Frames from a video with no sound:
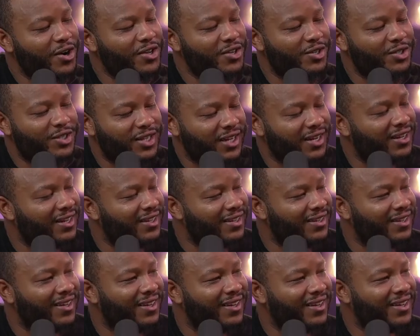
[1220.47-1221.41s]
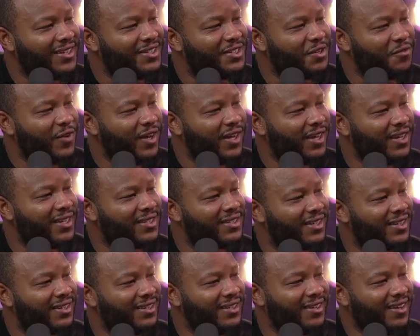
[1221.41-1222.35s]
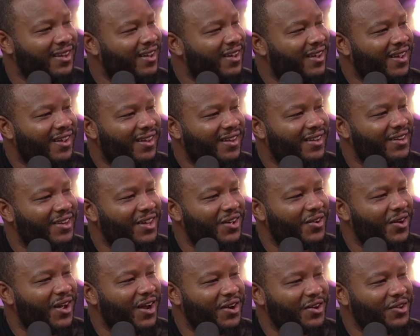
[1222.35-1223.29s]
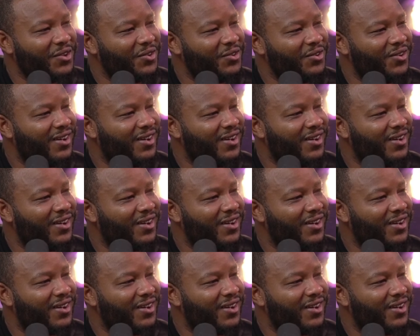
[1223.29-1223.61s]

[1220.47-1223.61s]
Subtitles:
you settling into Vegas? And, you know, are you...